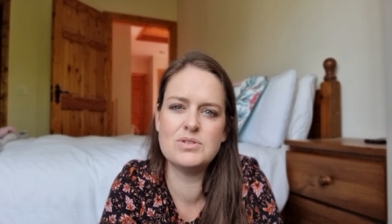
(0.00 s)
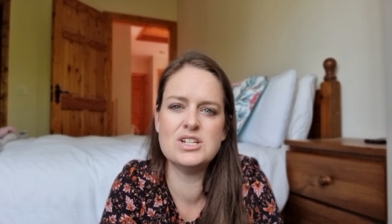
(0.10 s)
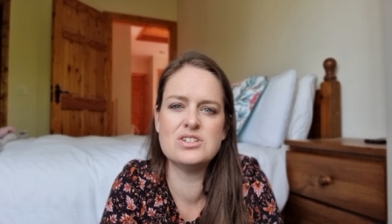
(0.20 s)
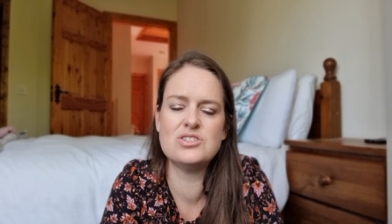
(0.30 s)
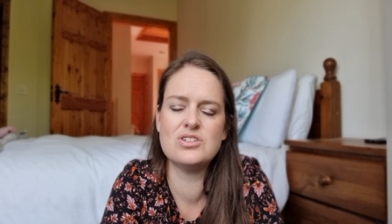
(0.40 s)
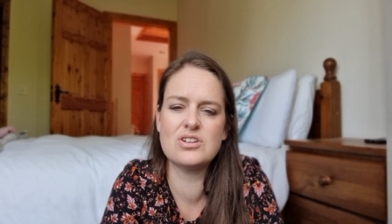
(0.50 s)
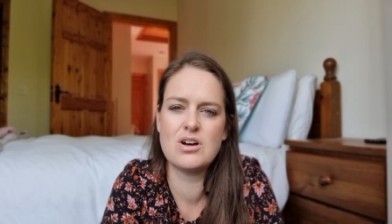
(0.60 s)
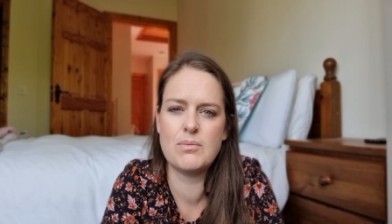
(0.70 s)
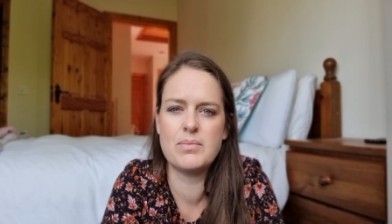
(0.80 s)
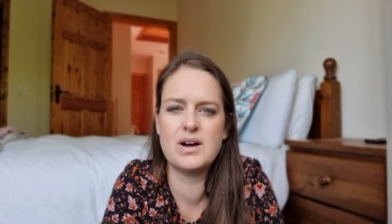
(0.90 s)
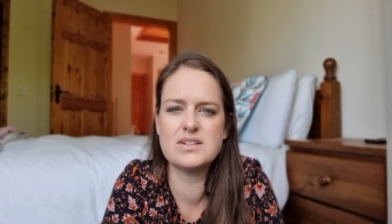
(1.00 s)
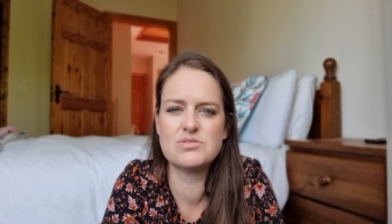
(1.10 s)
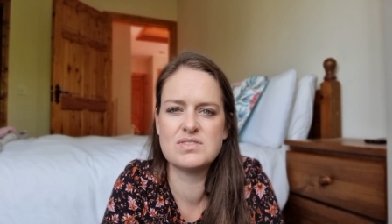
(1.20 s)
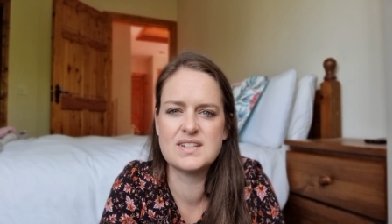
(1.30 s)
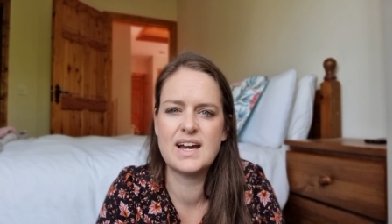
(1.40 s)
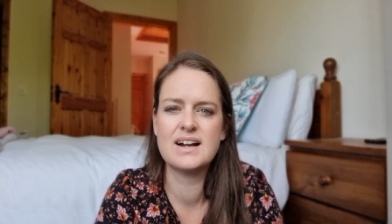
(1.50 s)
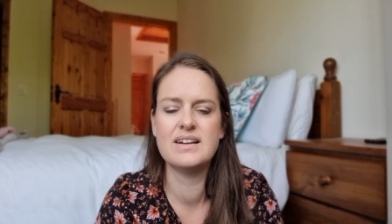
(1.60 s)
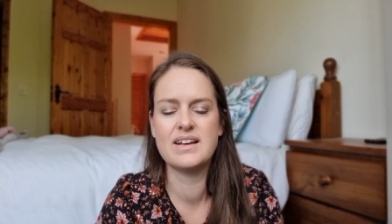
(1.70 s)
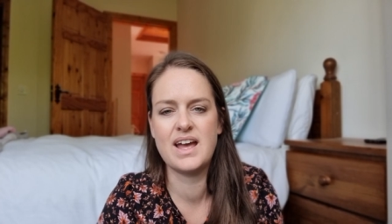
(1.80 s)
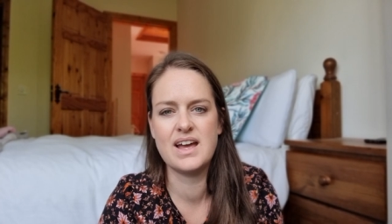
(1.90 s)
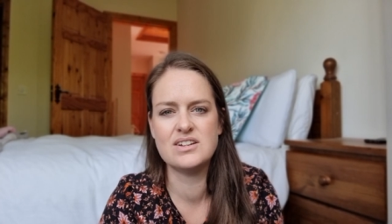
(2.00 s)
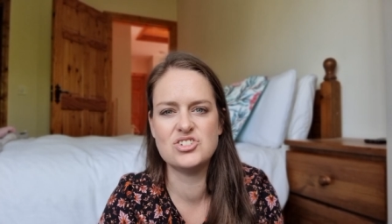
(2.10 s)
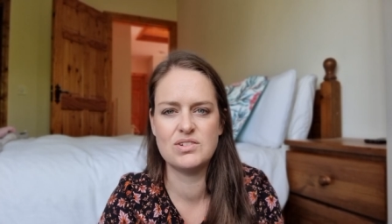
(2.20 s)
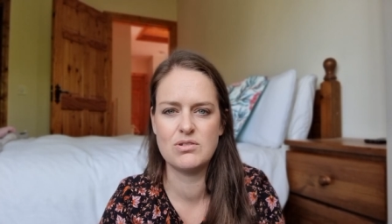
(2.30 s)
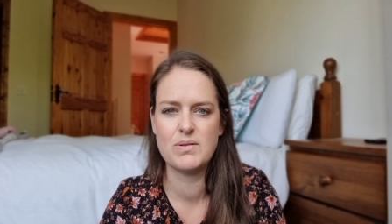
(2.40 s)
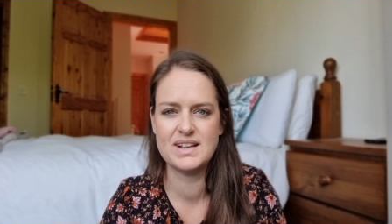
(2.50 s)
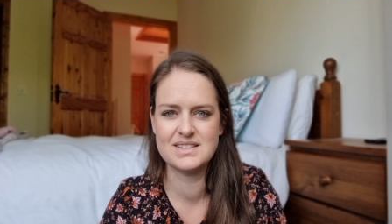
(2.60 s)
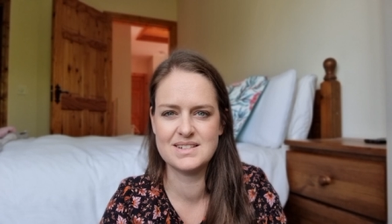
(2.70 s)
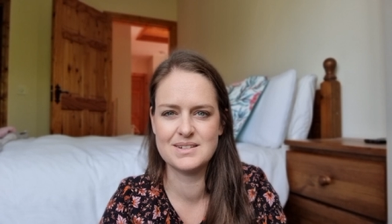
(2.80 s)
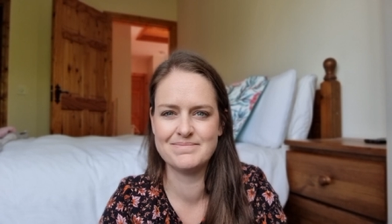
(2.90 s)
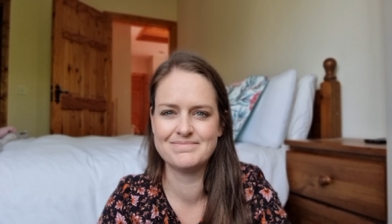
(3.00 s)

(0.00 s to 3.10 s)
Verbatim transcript: We just do the compost, recycling and general waste.